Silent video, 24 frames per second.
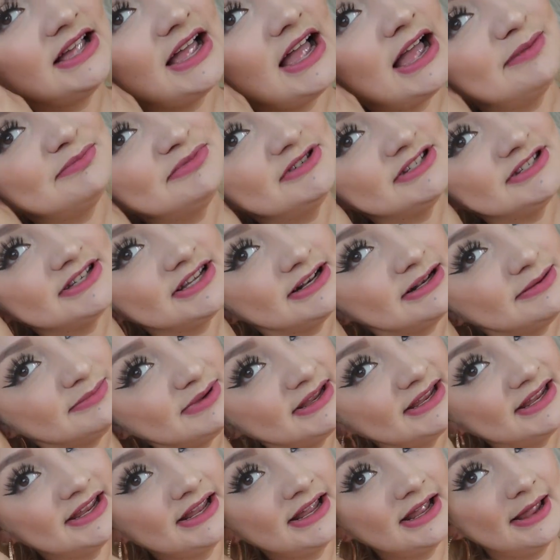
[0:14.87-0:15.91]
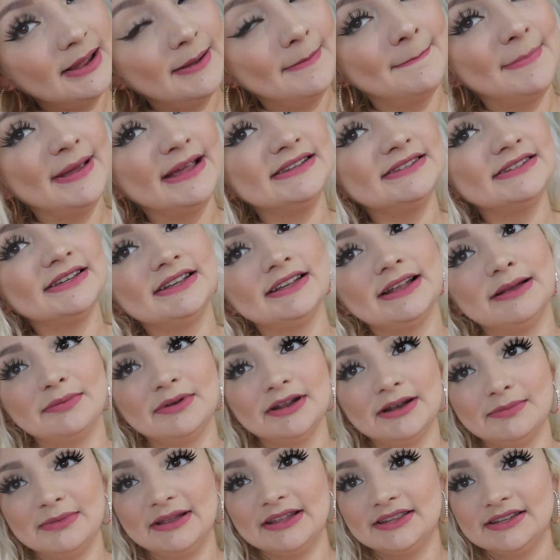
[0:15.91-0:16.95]
I'm just gonna make, basically I'm
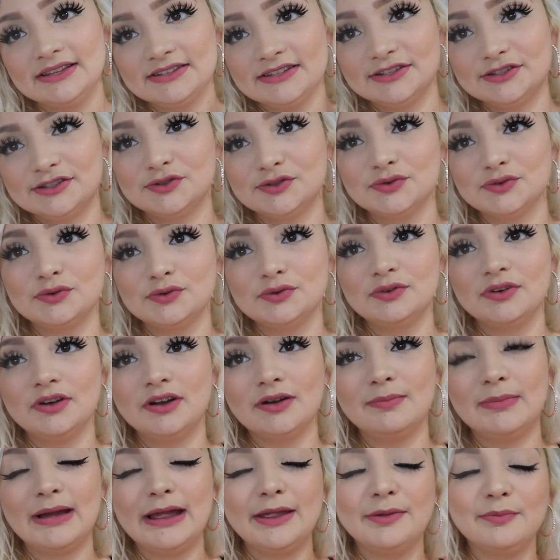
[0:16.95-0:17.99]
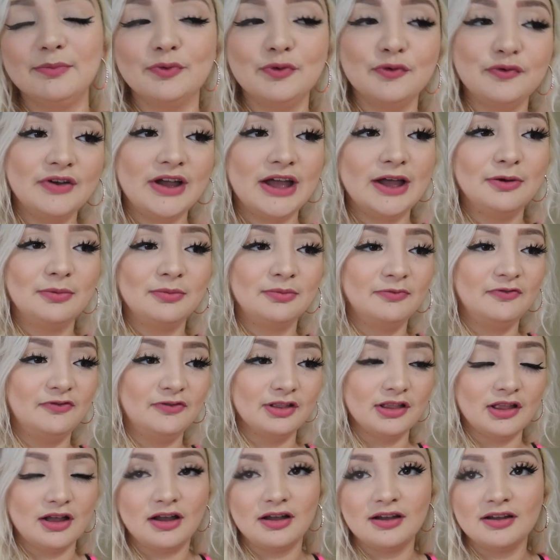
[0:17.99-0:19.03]
gonna make this into my move out
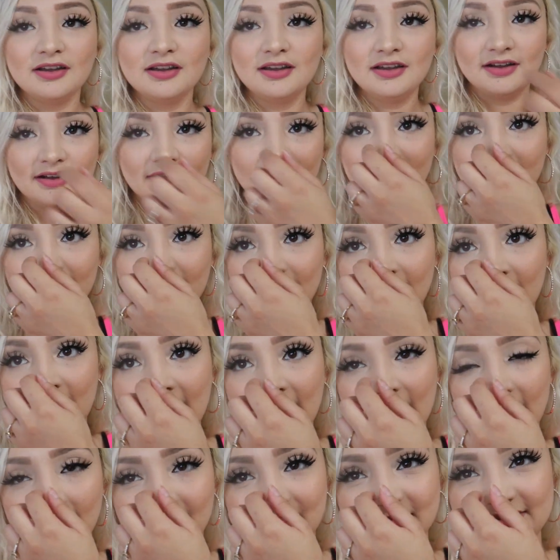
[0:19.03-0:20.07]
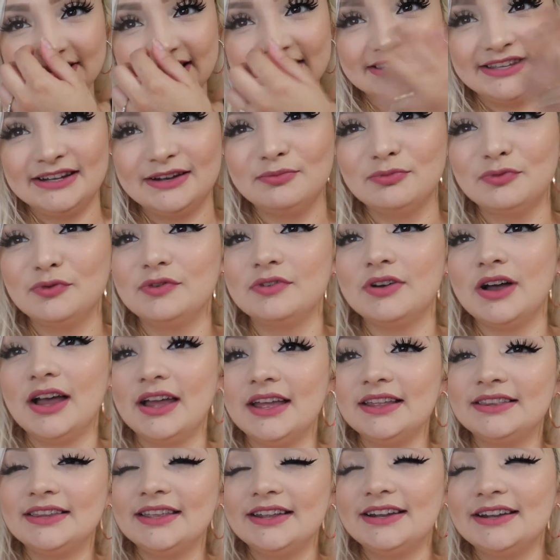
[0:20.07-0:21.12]
vlog. Um, obviously I didn't move,
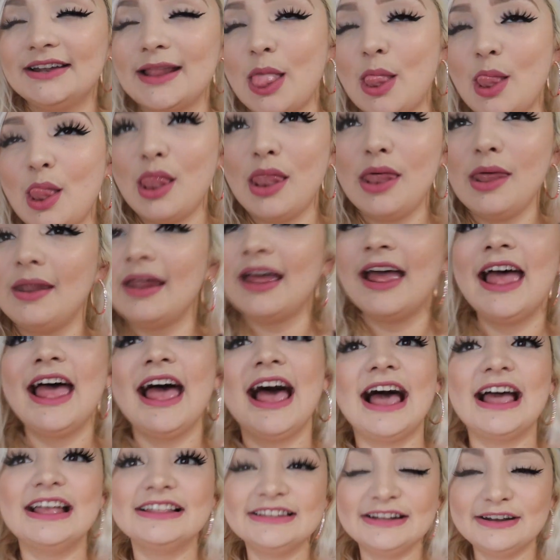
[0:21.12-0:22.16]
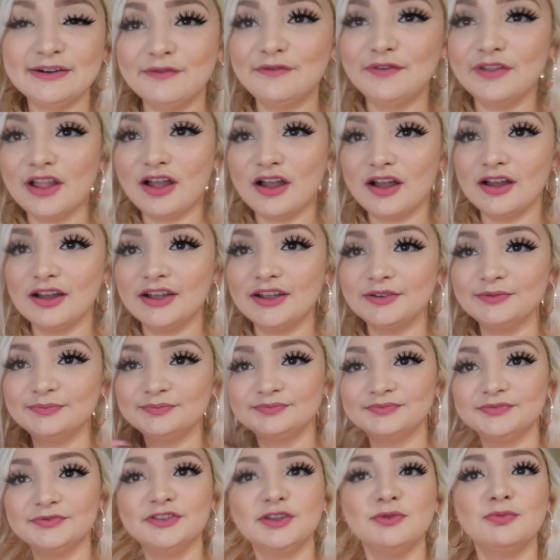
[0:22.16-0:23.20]
I didn't, I didn't
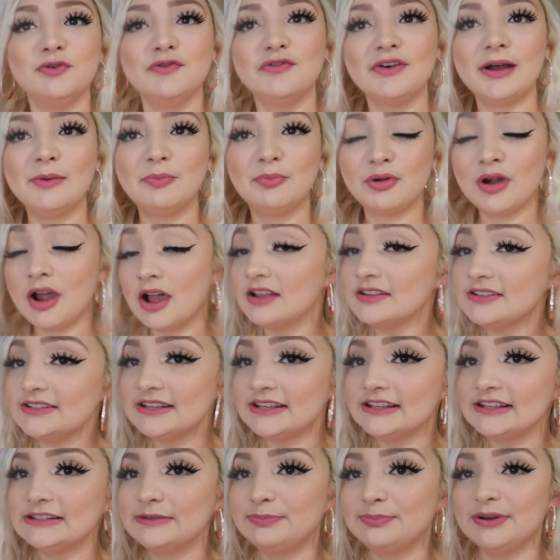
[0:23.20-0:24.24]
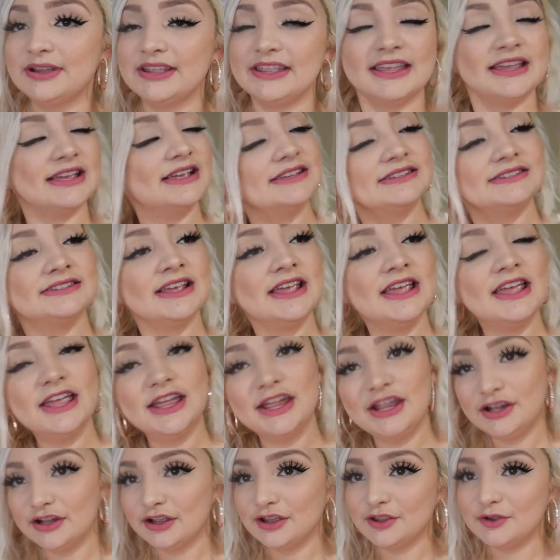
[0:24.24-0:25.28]
vlog the move out process, but yes,
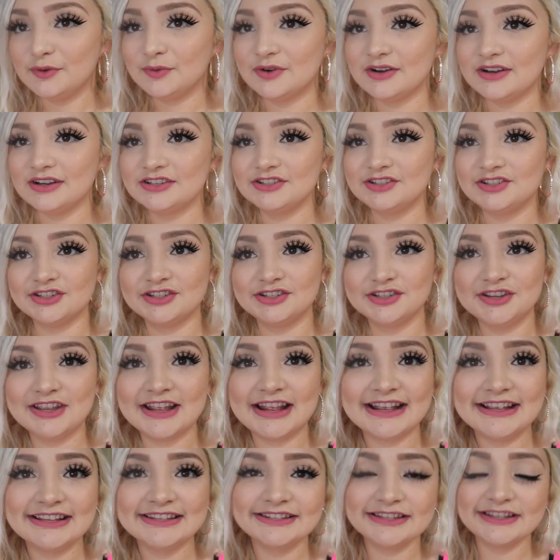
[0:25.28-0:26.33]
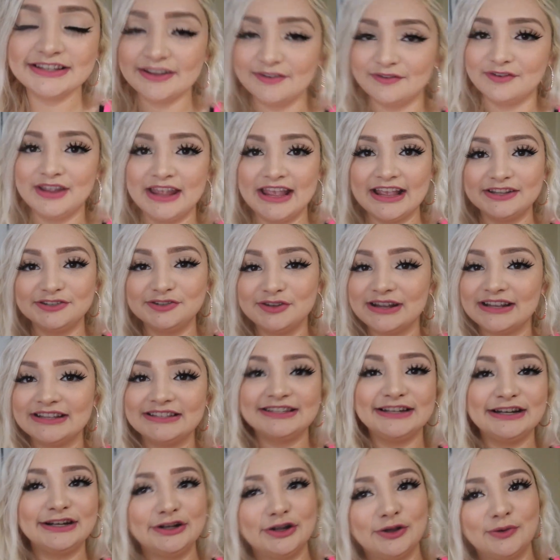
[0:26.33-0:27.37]
in other words just so you guys in case you guys
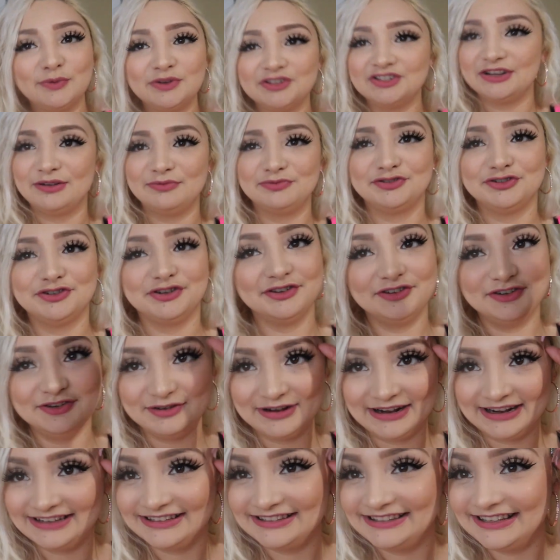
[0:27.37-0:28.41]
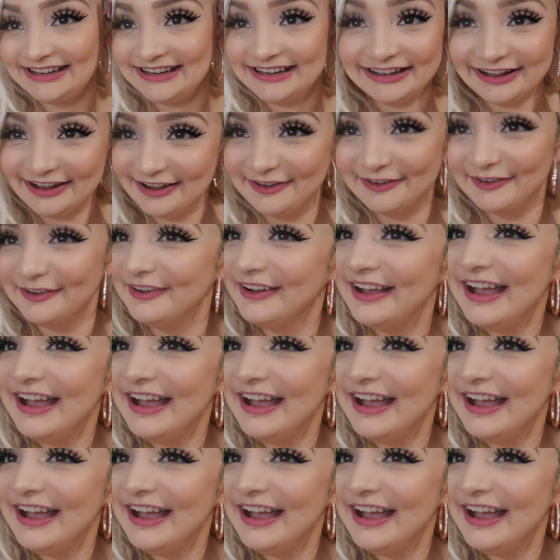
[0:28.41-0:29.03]
didn't know which i'm sure you guys didn't know